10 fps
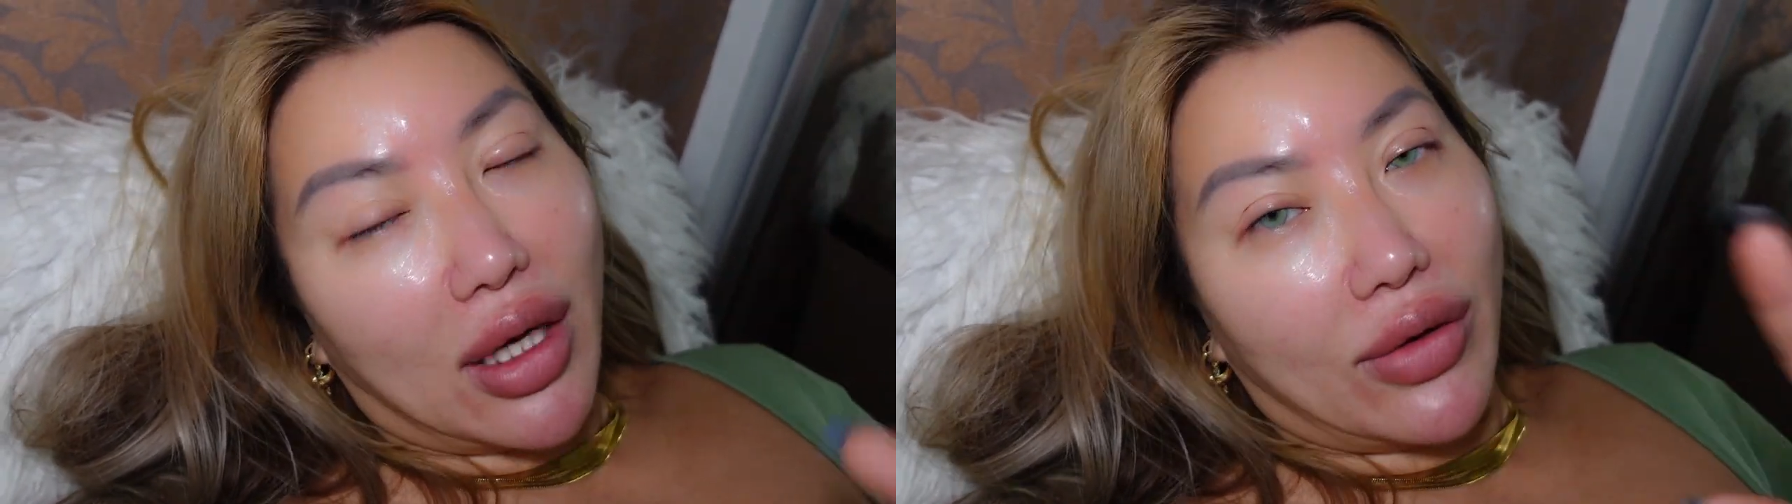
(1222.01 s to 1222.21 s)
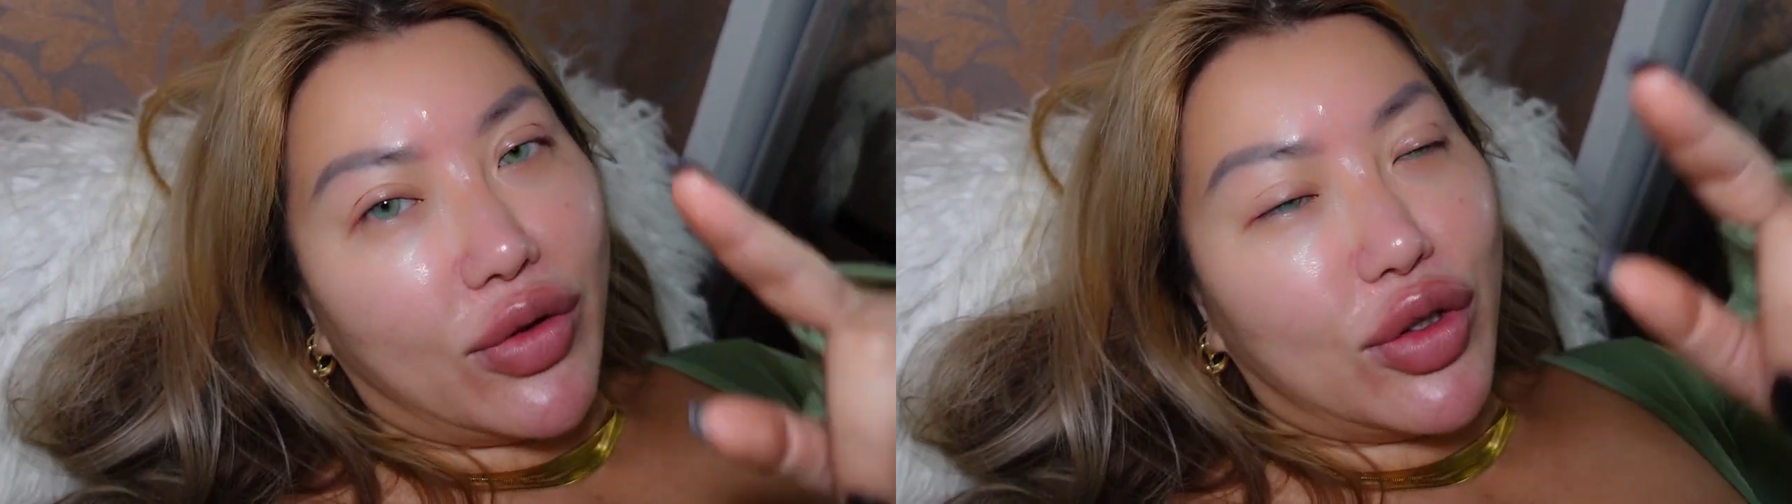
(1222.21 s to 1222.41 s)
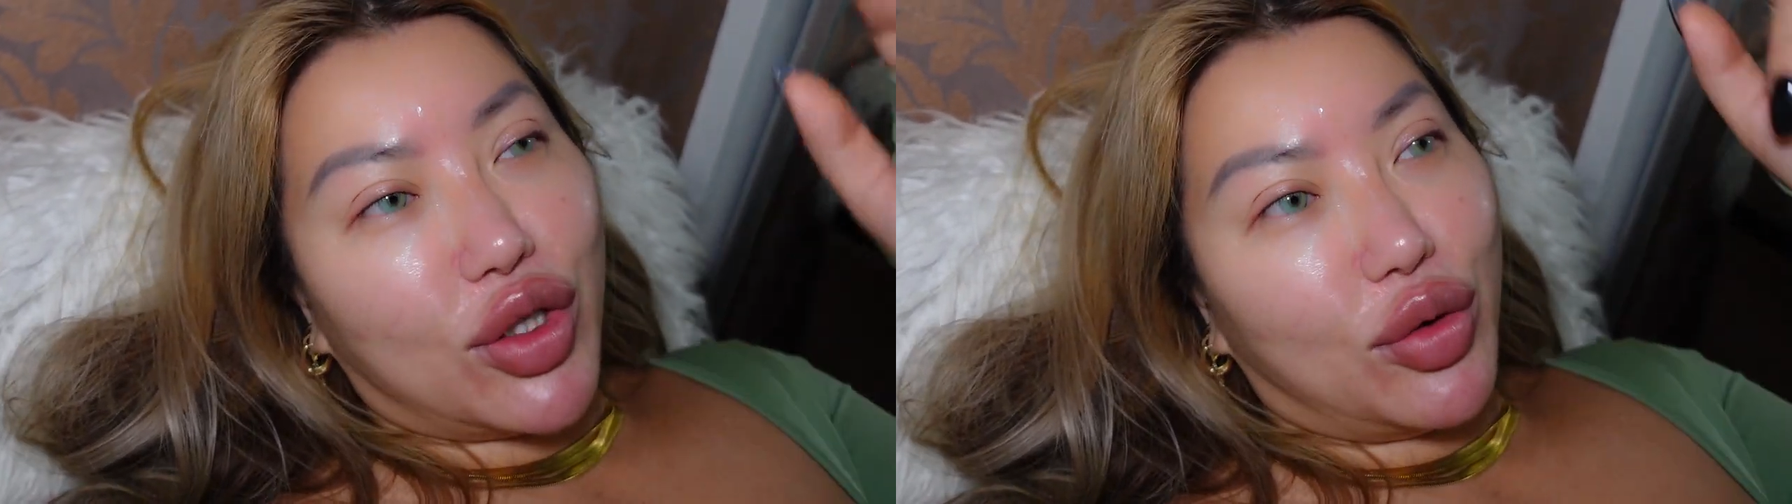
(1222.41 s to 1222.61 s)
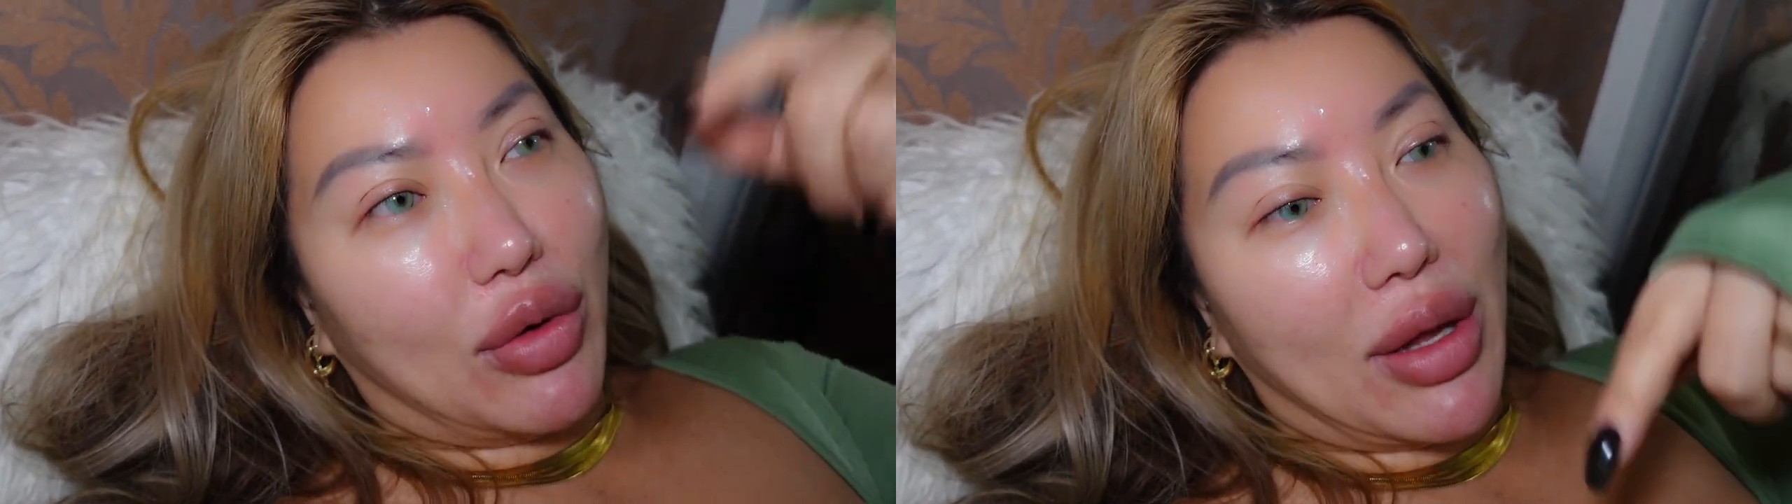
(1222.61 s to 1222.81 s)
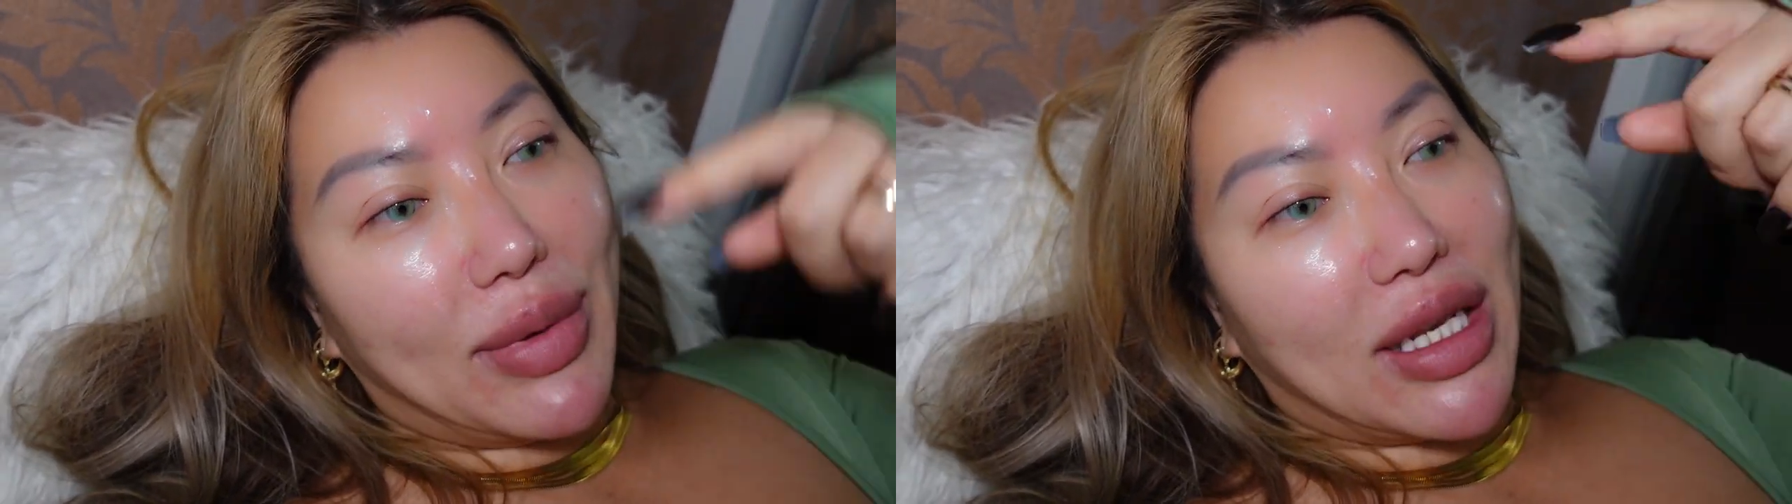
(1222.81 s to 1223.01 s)
If you do,
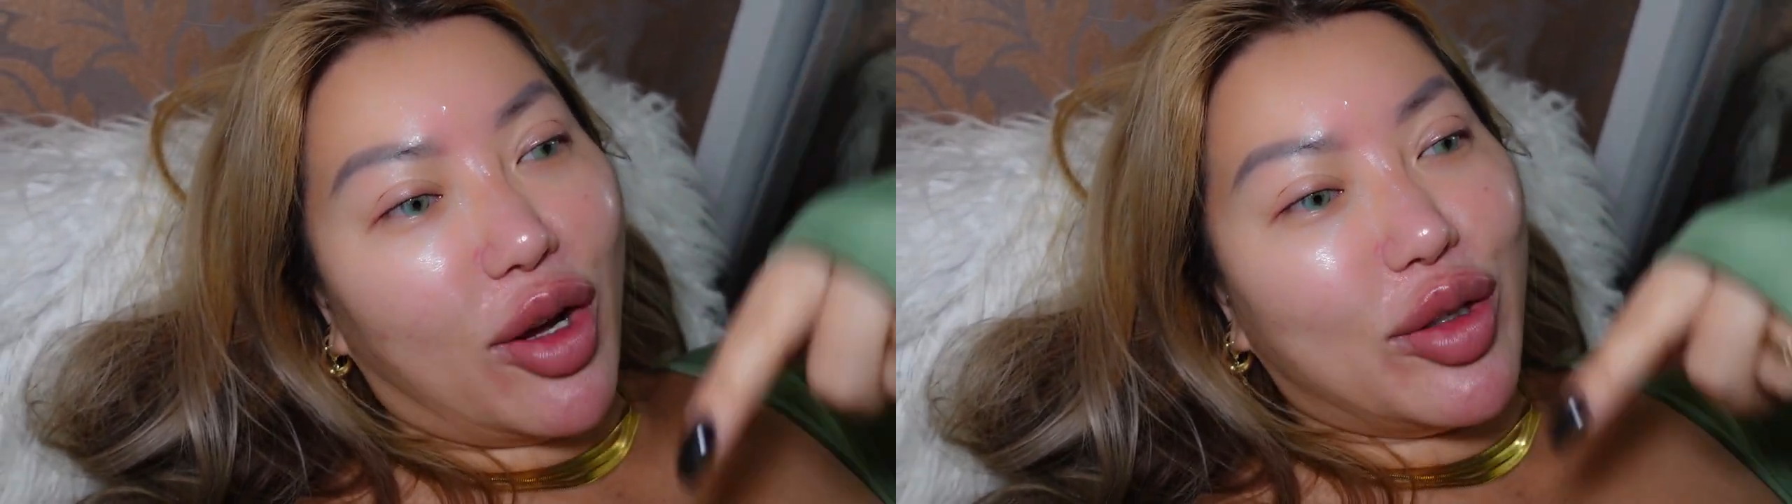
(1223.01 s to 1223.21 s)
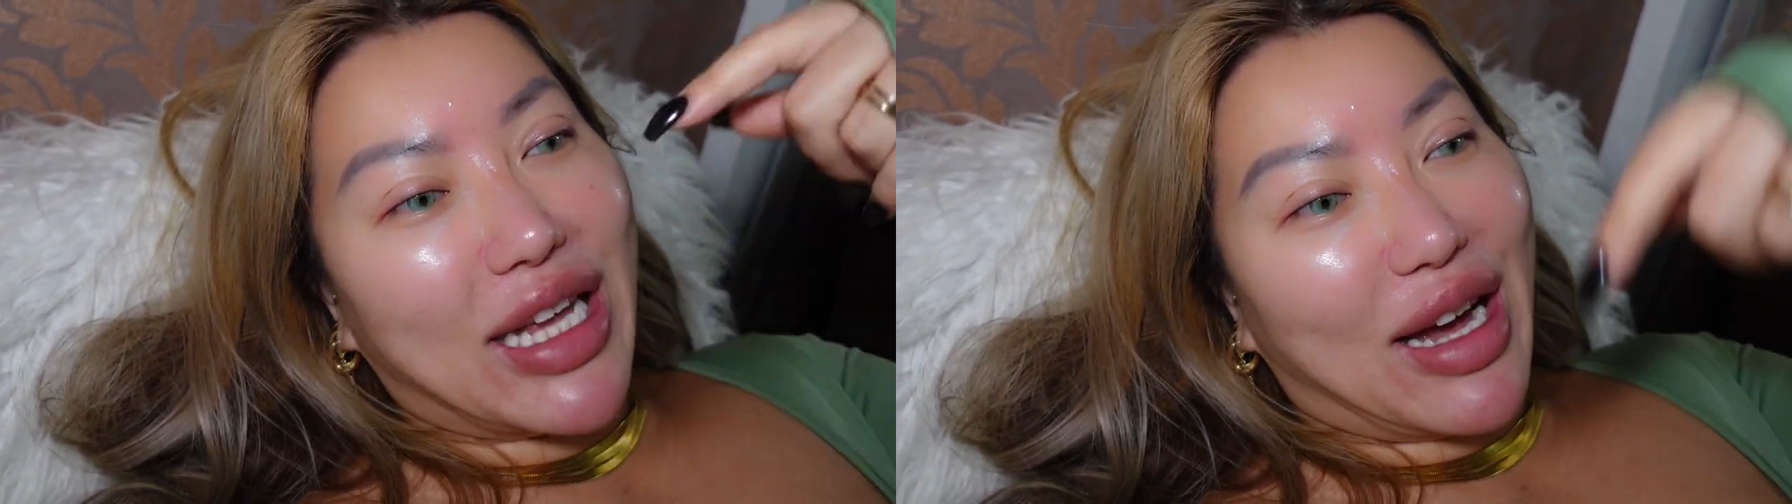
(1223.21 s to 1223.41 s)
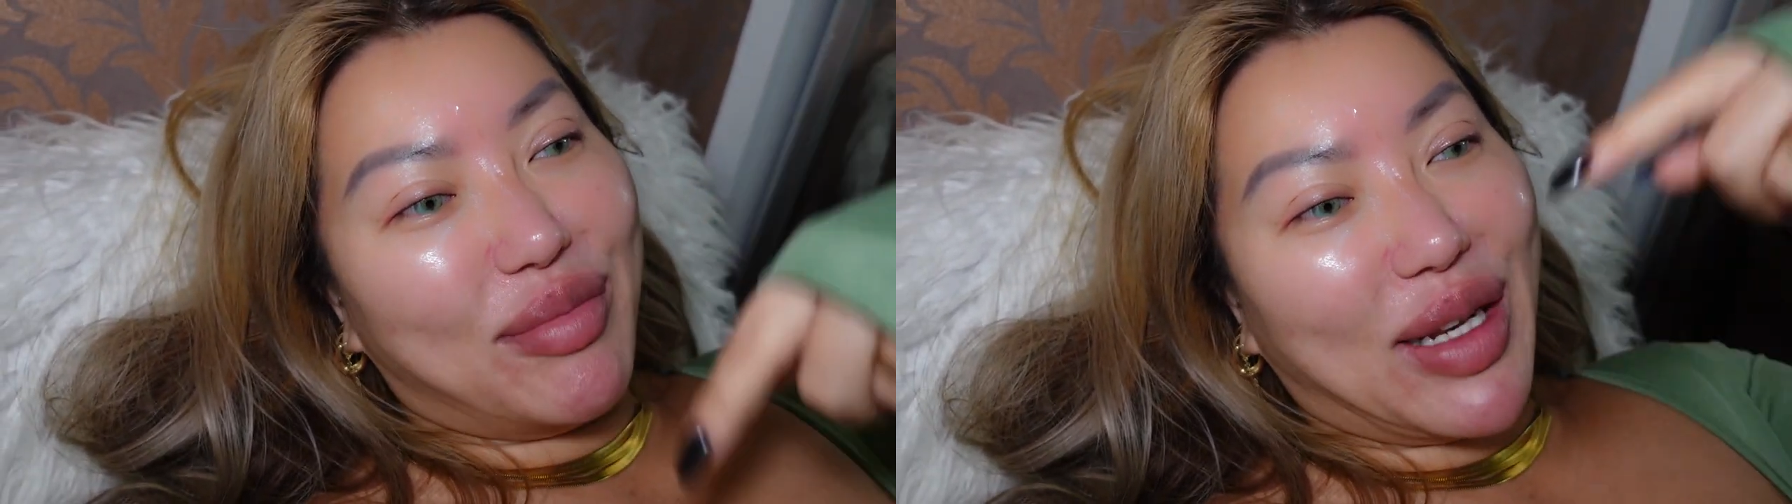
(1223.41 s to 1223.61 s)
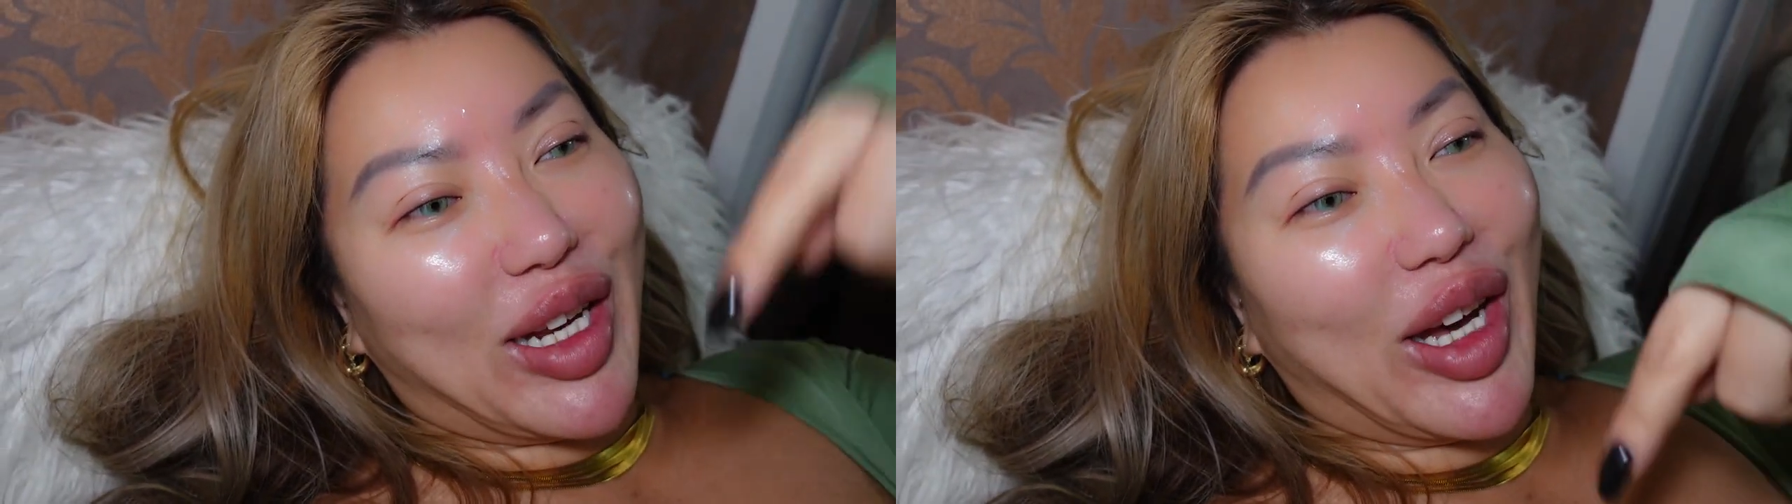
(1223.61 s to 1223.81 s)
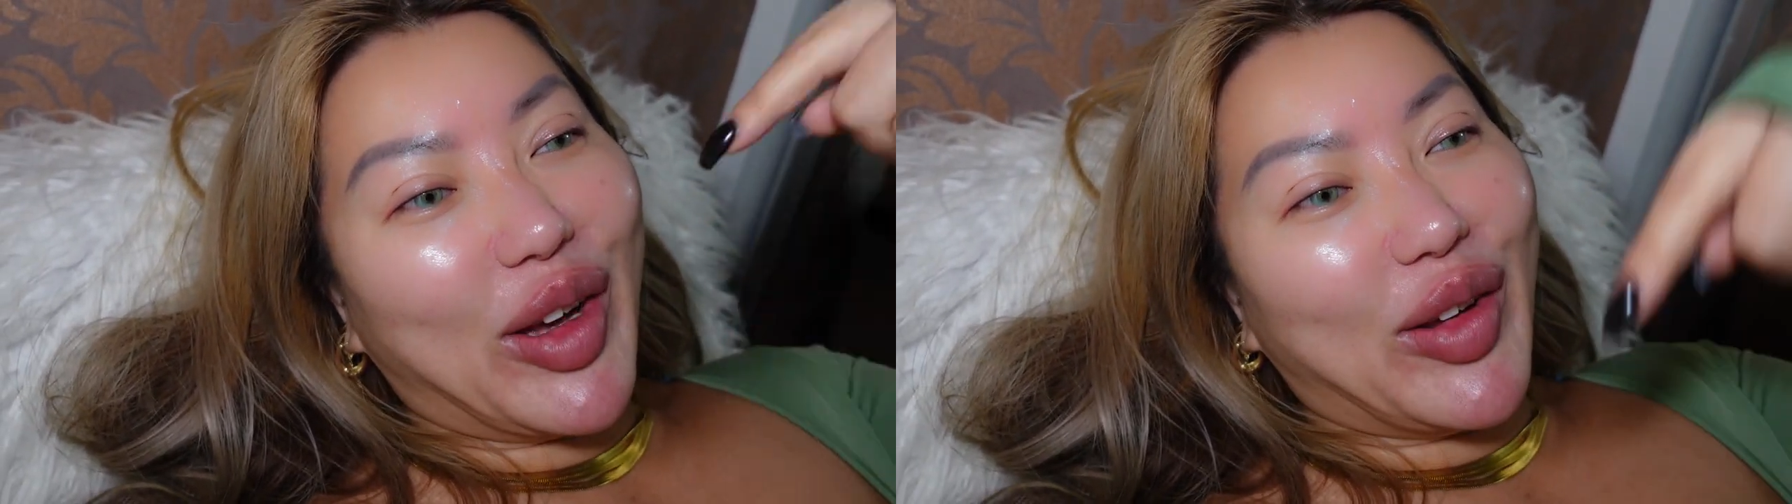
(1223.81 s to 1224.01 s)
let me know down
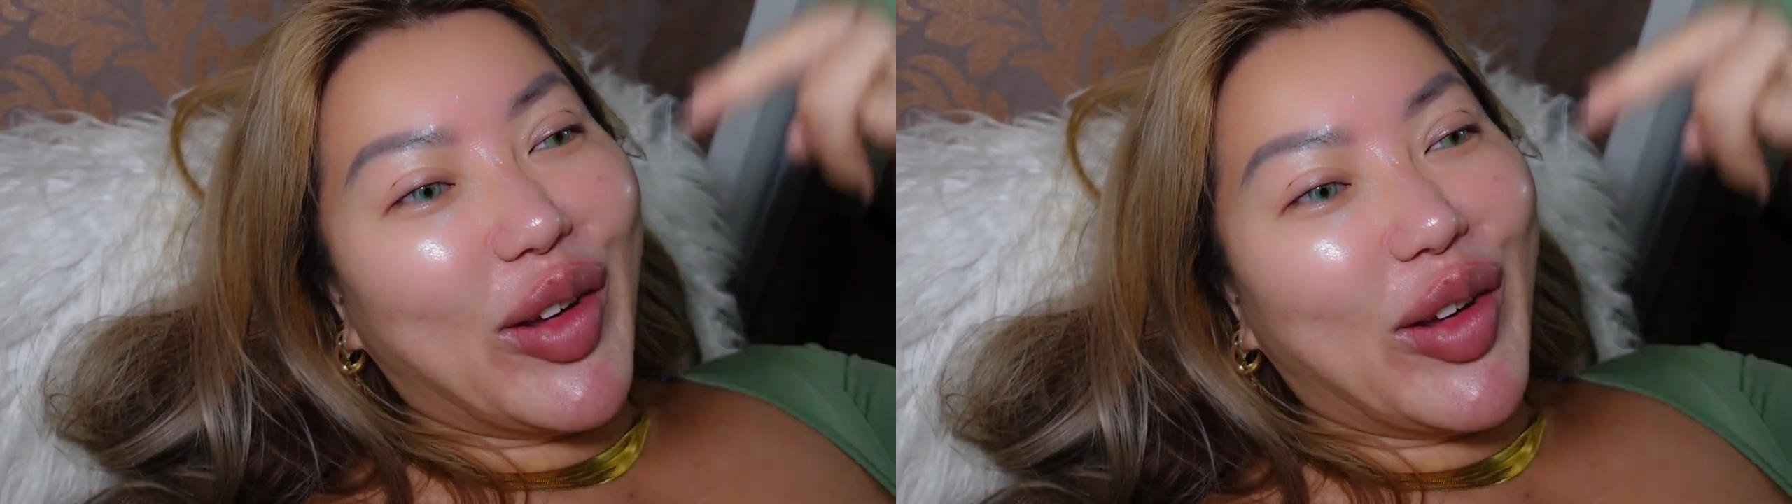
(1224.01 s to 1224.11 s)
below.